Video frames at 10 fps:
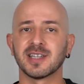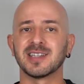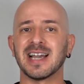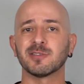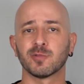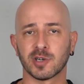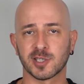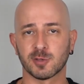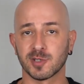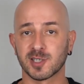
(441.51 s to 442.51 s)
and net
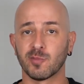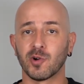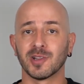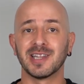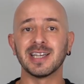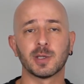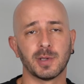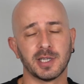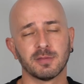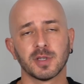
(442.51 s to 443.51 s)
worth was more
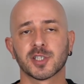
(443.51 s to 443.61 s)
liquid,